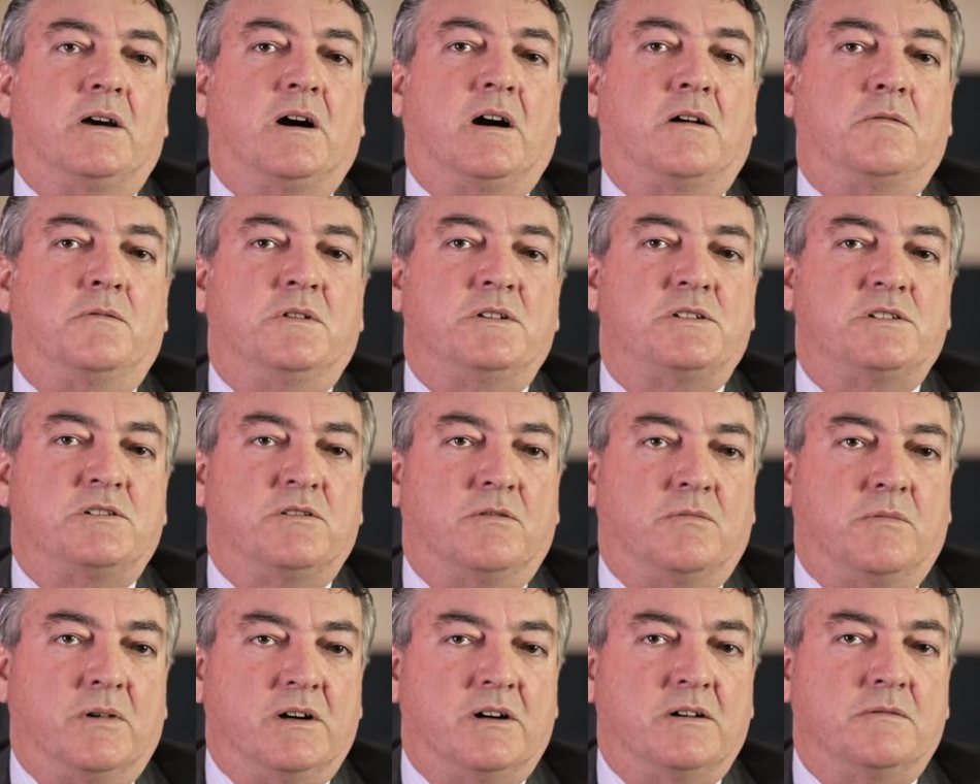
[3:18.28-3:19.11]
I wish
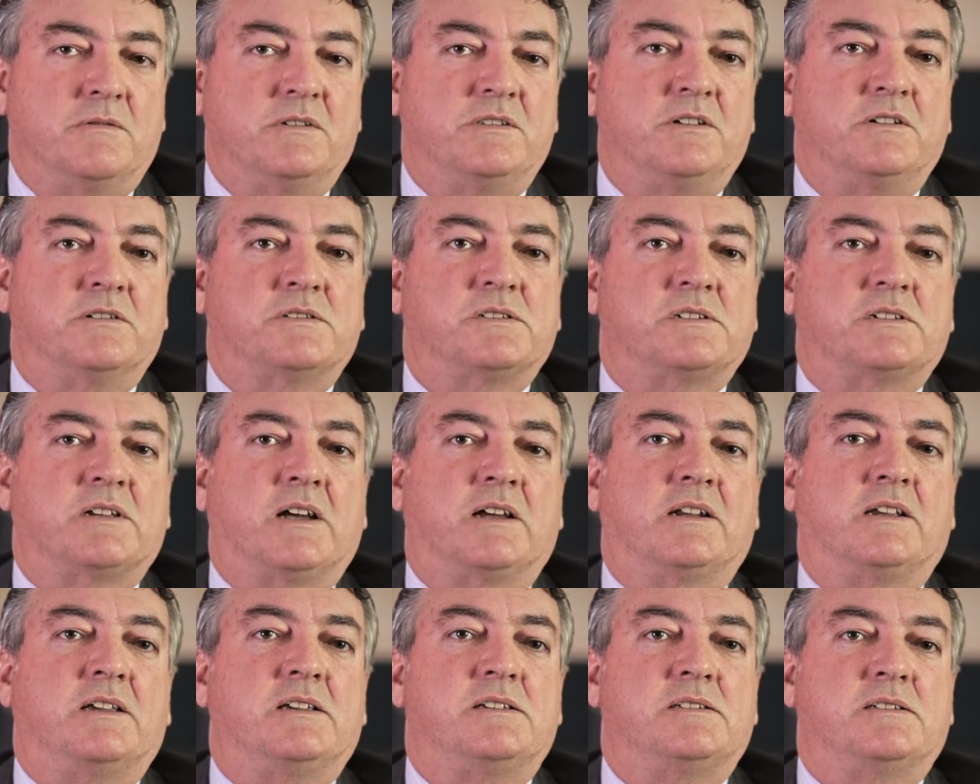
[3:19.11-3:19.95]
you well with your
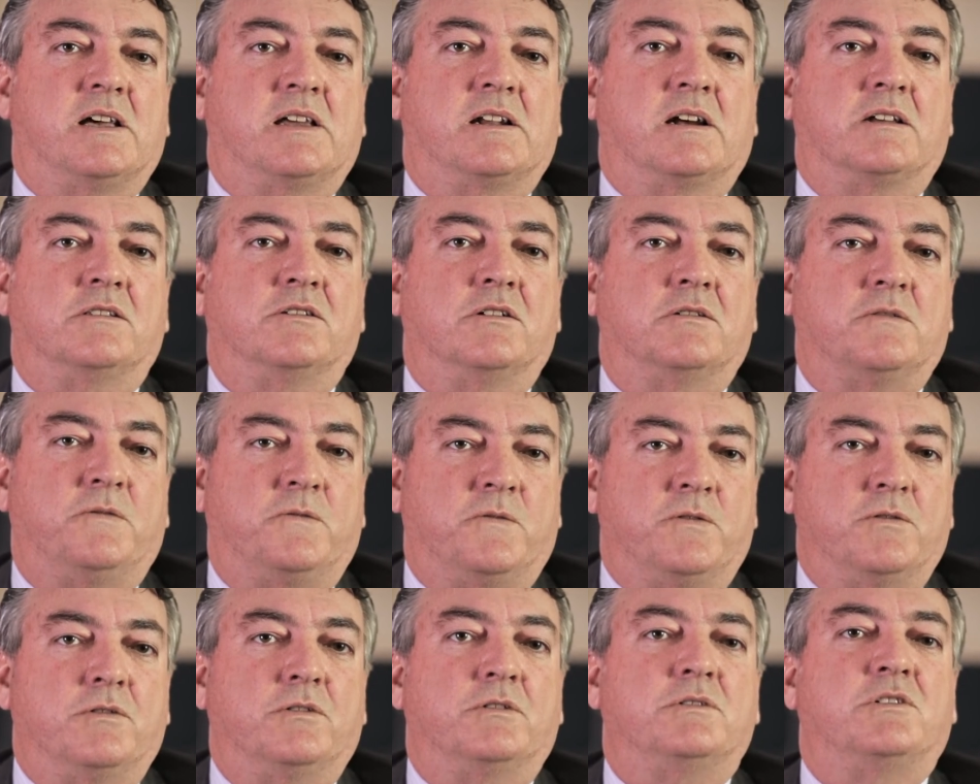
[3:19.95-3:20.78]
studies, and I look
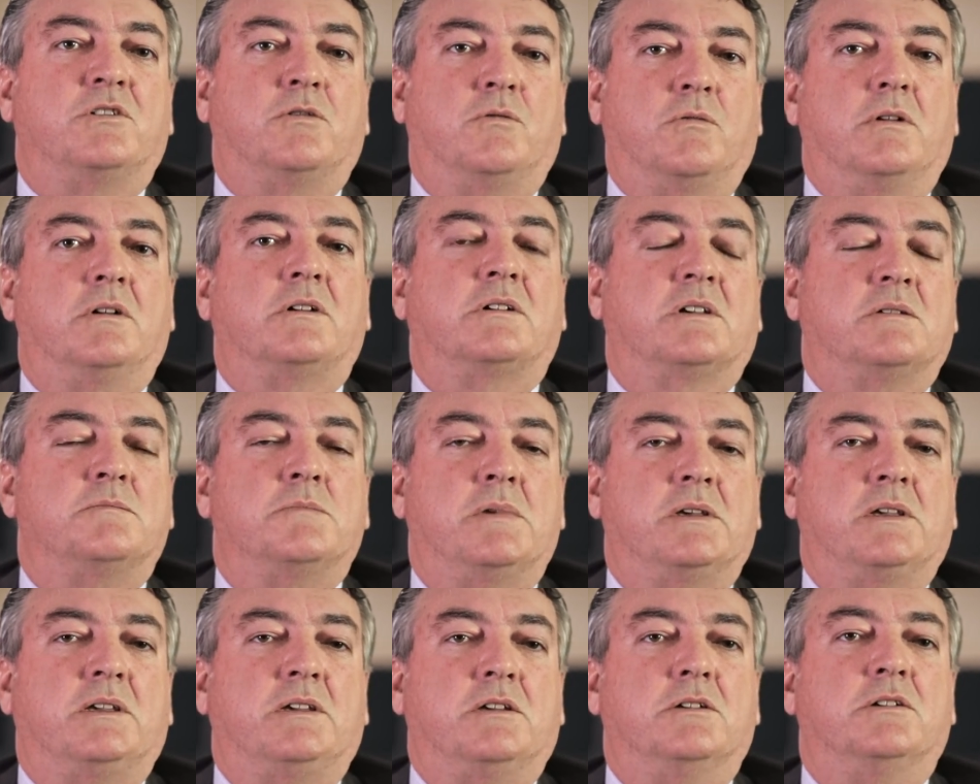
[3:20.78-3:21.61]
forward to
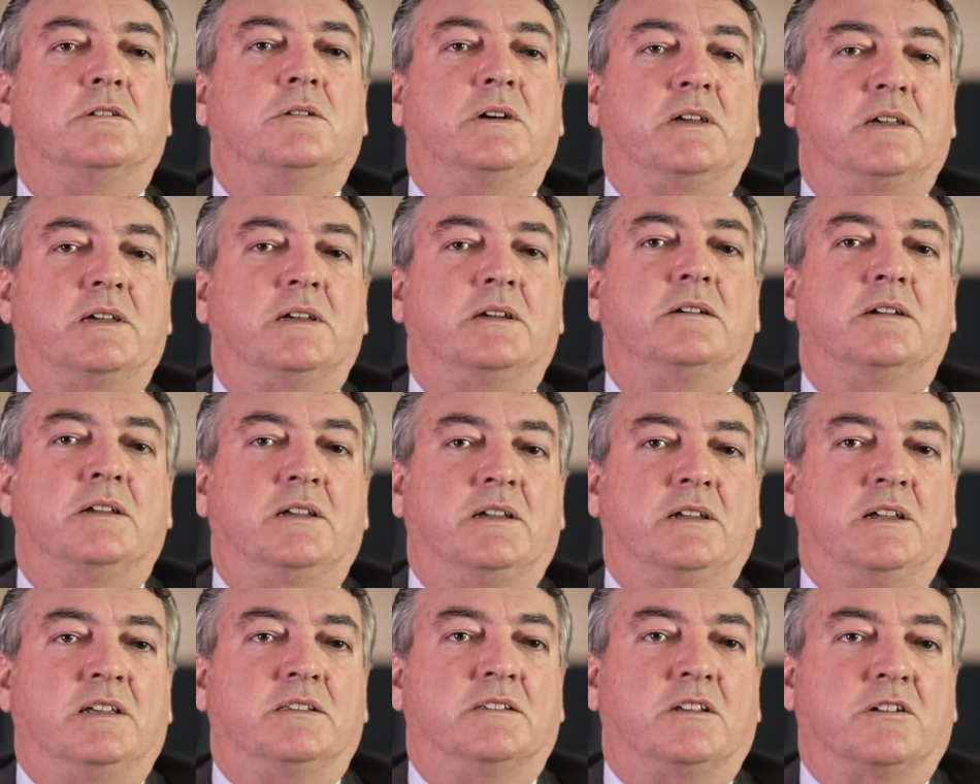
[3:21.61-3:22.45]
welcoming you here
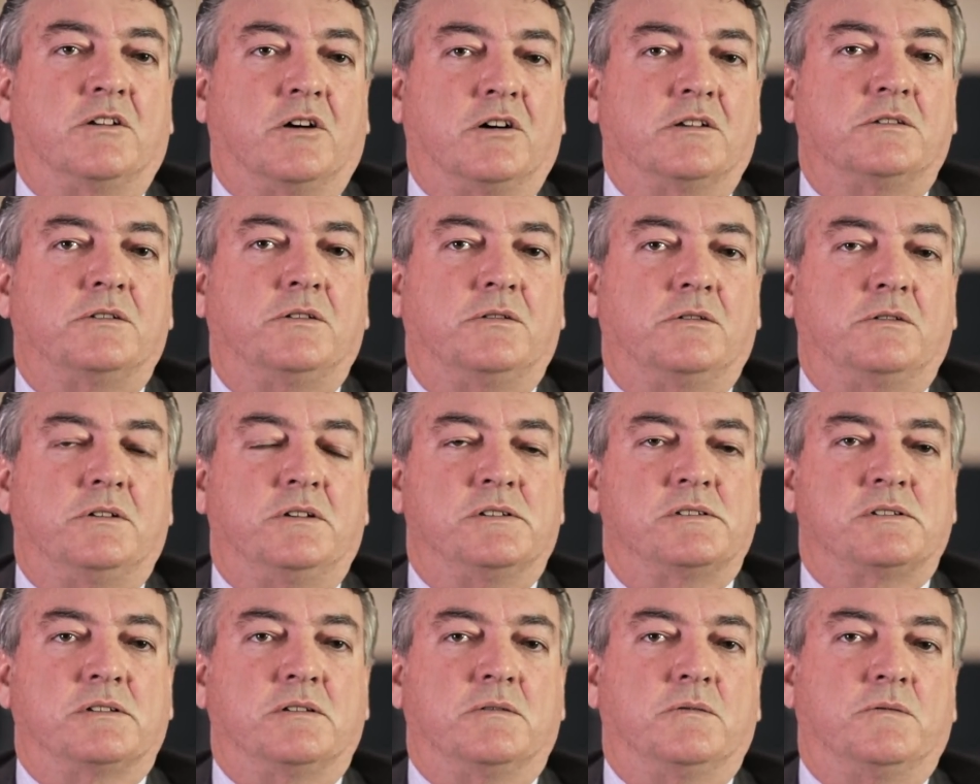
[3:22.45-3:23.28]
in the not too
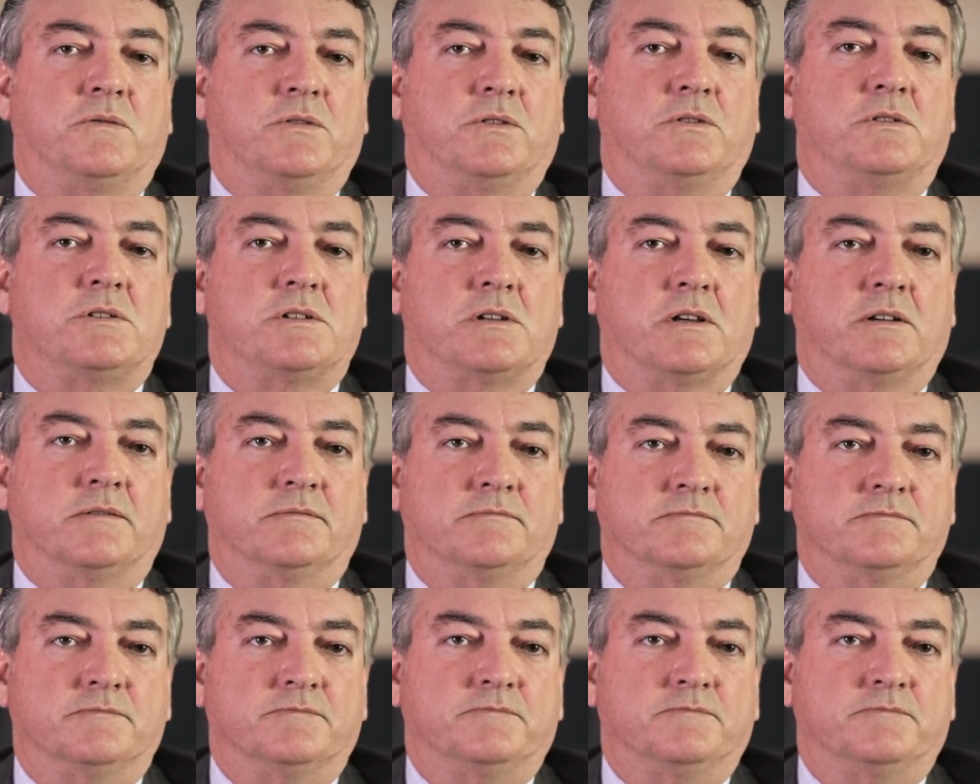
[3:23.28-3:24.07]
distant future.